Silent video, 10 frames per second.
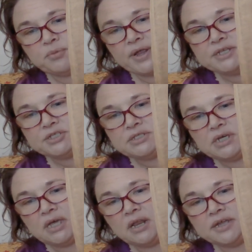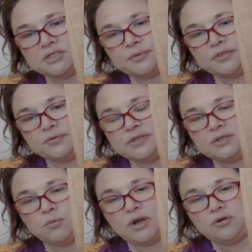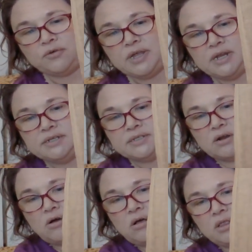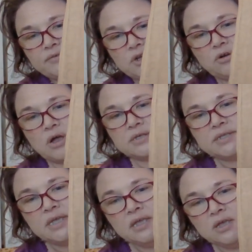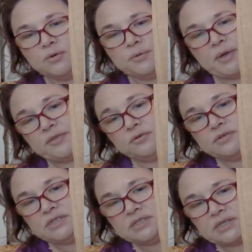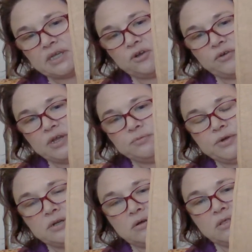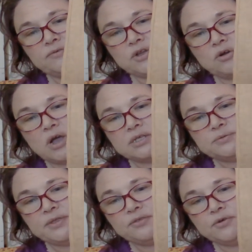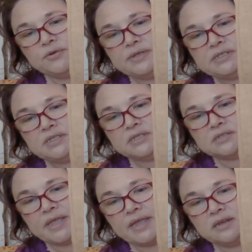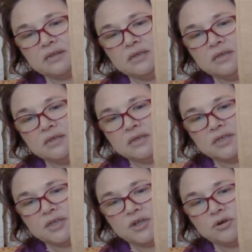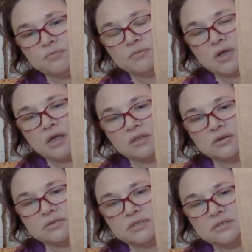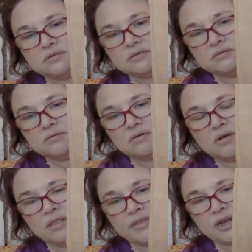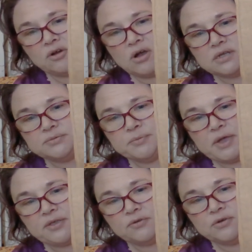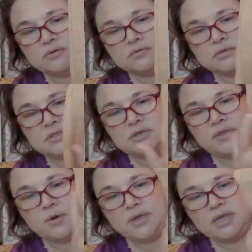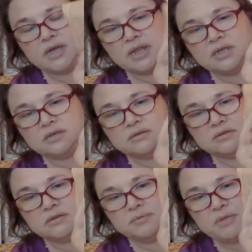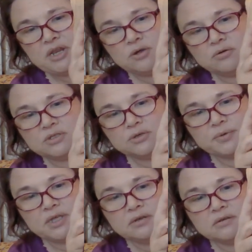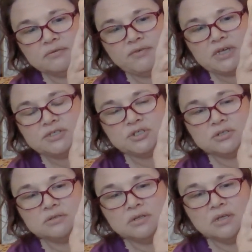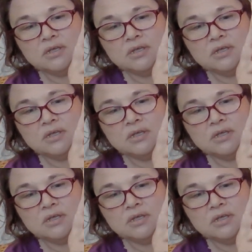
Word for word: and branches done. I just went through and did one green and did all of it across went back through, did the second green, went all of it across, went through and did this light, you know, color, did all of that across, went back through. So that way it kind of it made it go a little bit faster.